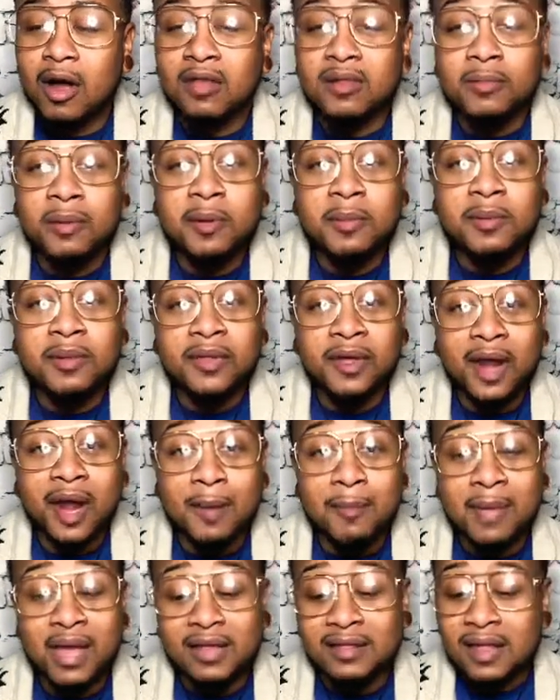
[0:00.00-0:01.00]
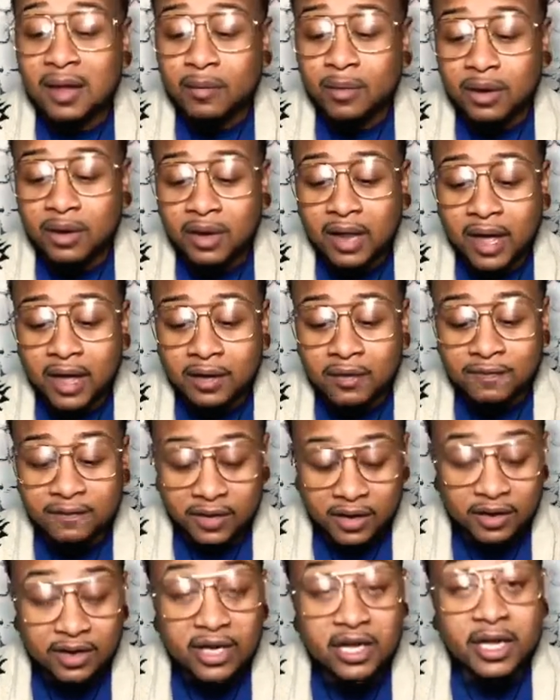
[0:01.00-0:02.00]
the people that I met that were like
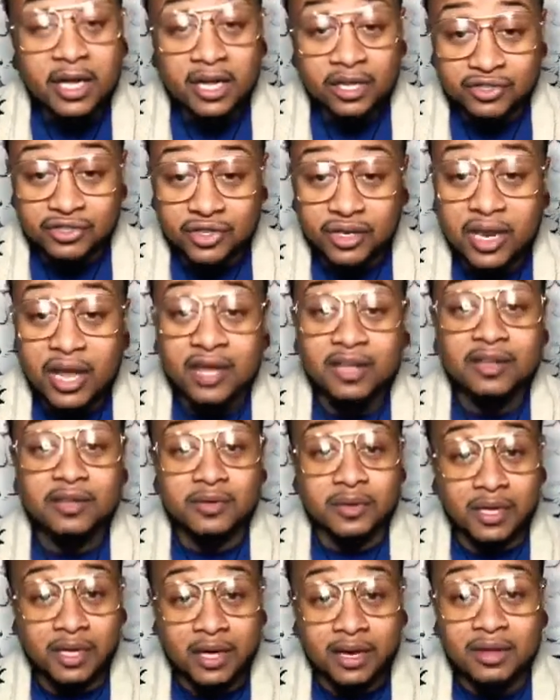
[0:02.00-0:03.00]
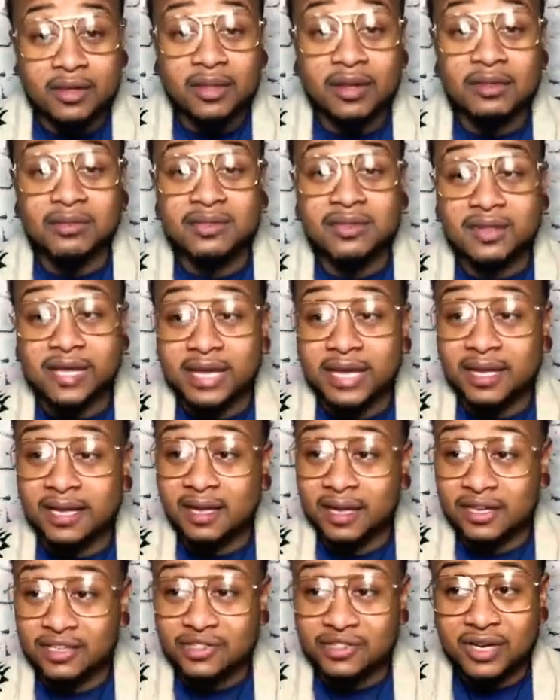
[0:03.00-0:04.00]
very country, like you can hear those thick
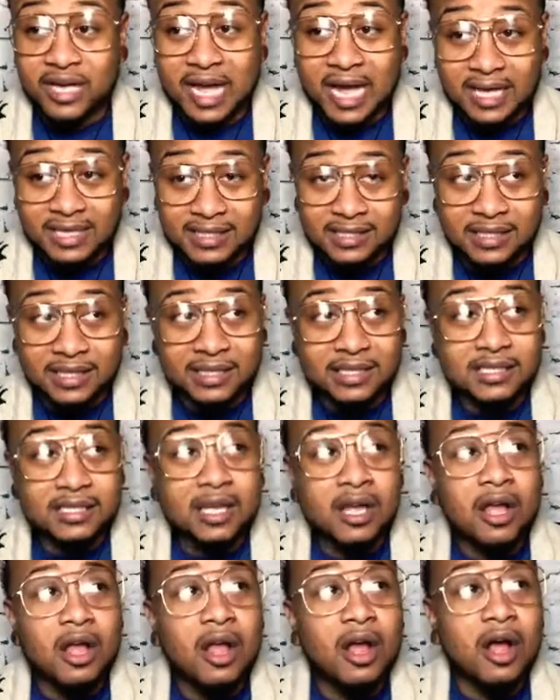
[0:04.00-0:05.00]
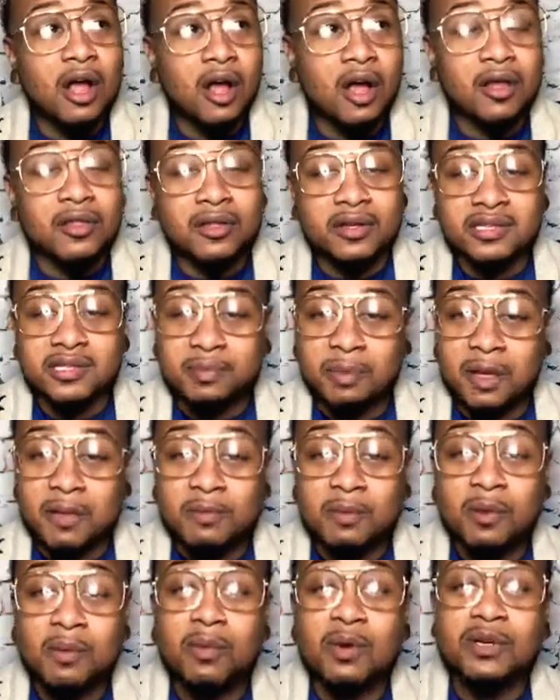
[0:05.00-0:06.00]
country accents, all those
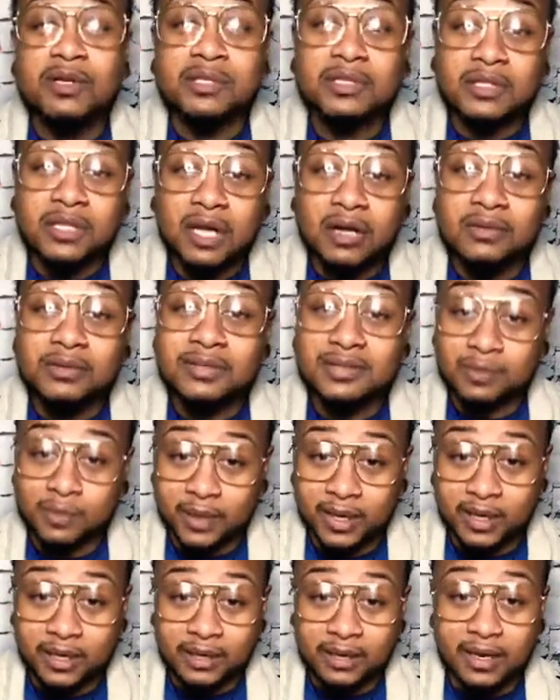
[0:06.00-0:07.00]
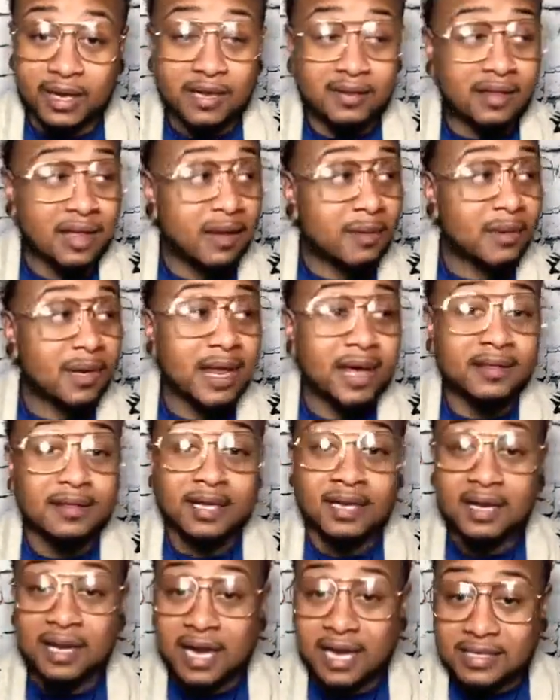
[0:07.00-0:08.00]
people were so sweet. Like they were like
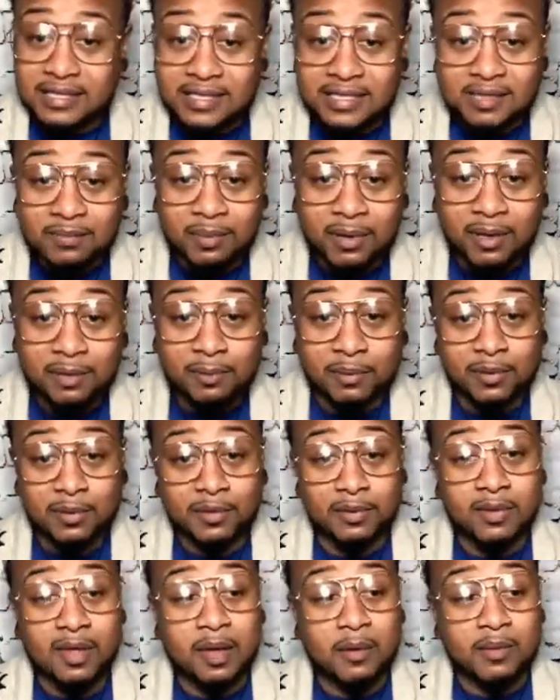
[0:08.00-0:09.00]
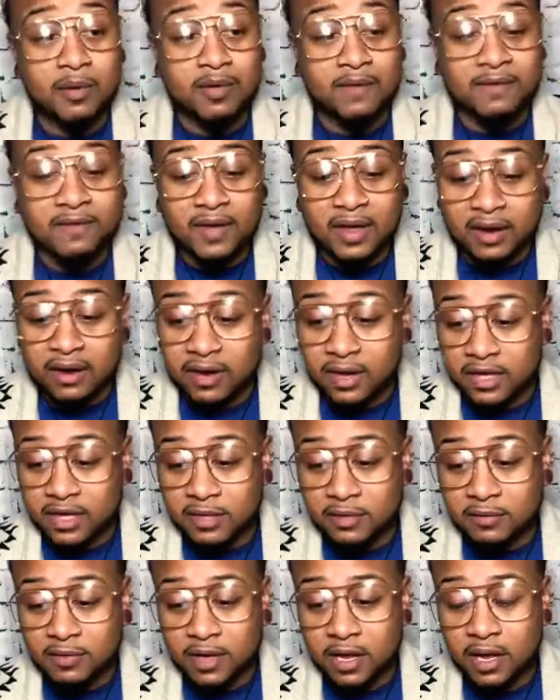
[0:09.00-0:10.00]
the nicest people. They were
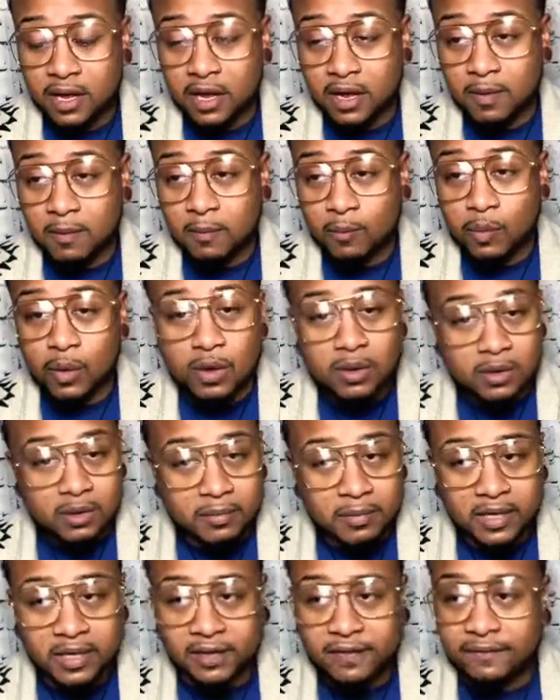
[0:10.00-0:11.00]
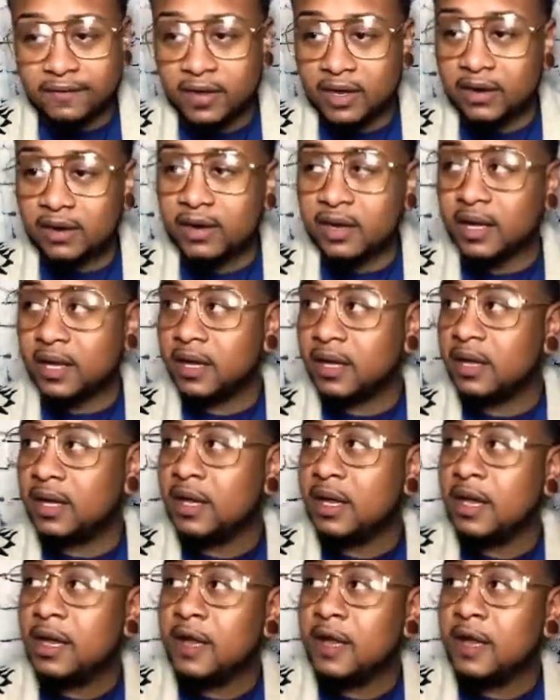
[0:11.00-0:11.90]
very welcoming, very